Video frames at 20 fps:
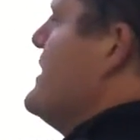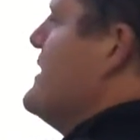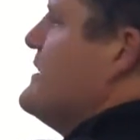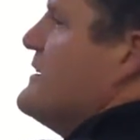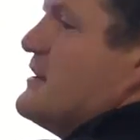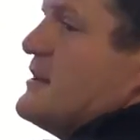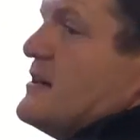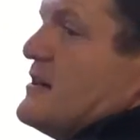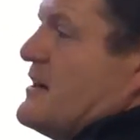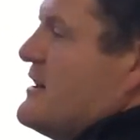by
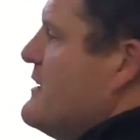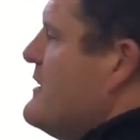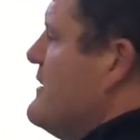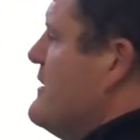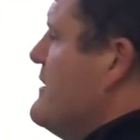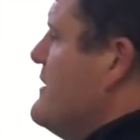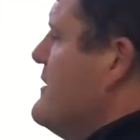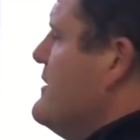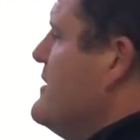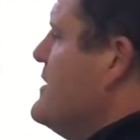a
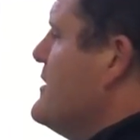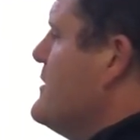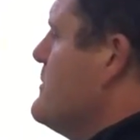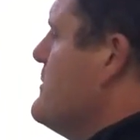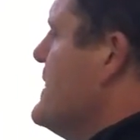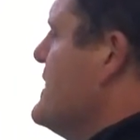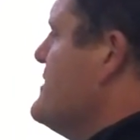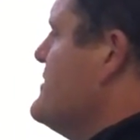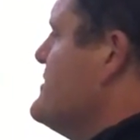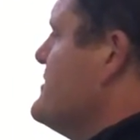
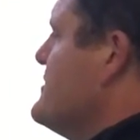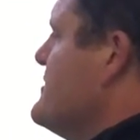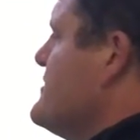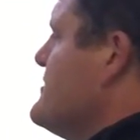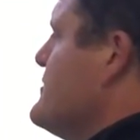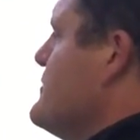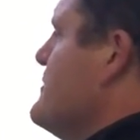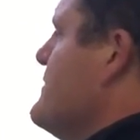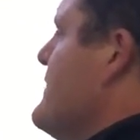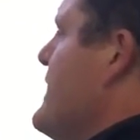
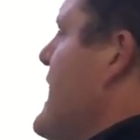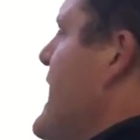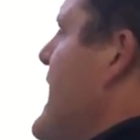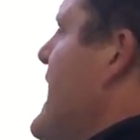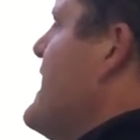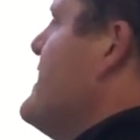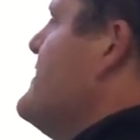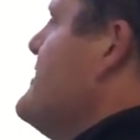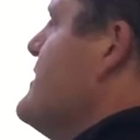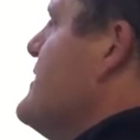ligamentous sort of
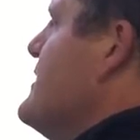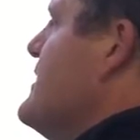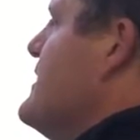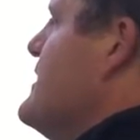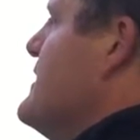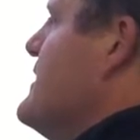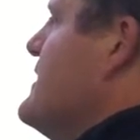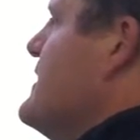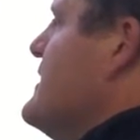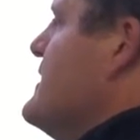
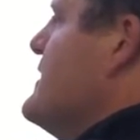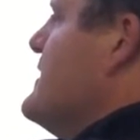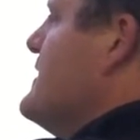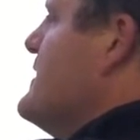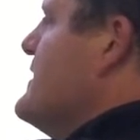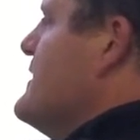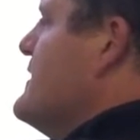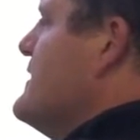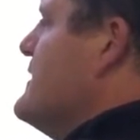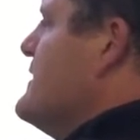annular
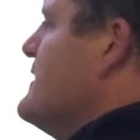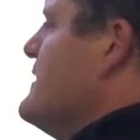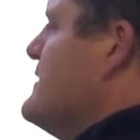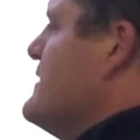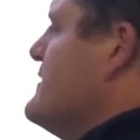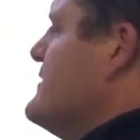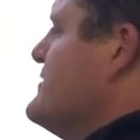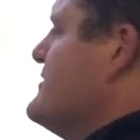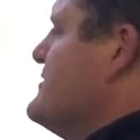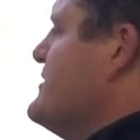
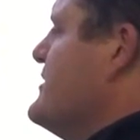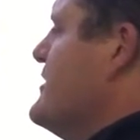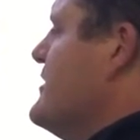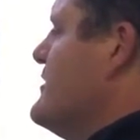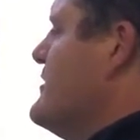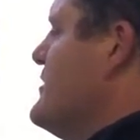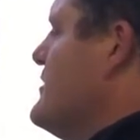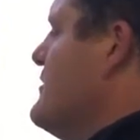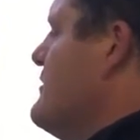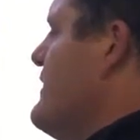
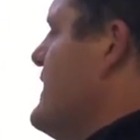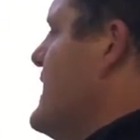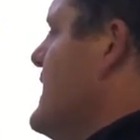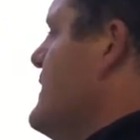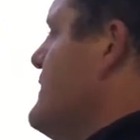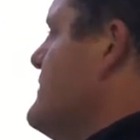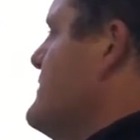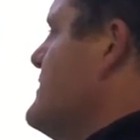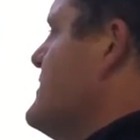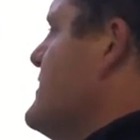circle
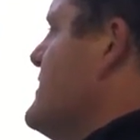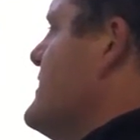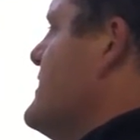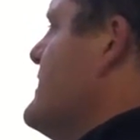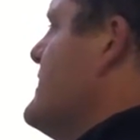around